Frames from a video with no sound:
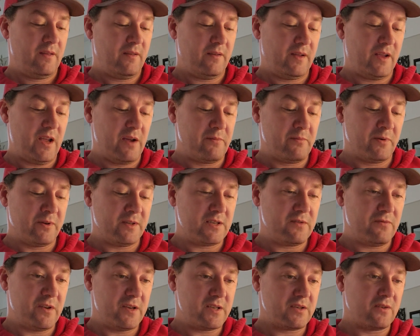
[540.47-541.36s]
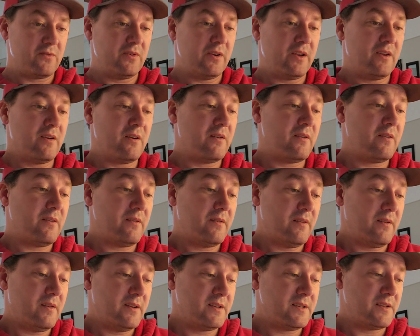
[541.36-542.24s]
government's fiscal year,
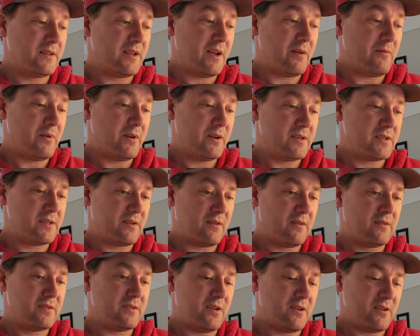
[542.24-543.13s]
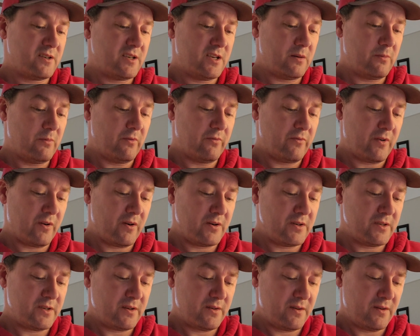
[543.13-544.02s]
isn't that when it starts, October
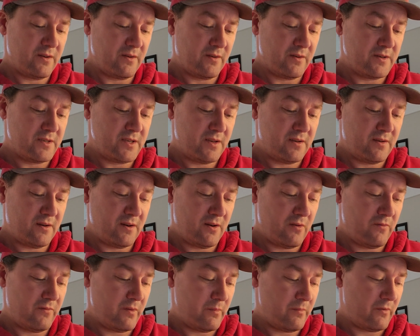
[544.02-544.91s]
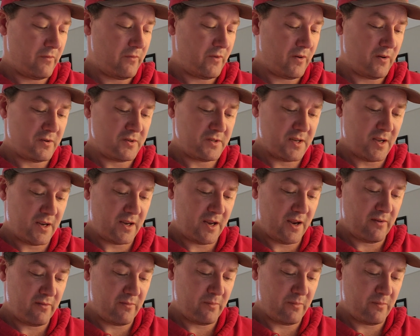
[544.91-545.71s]
1st? Or is it November 1st? I can't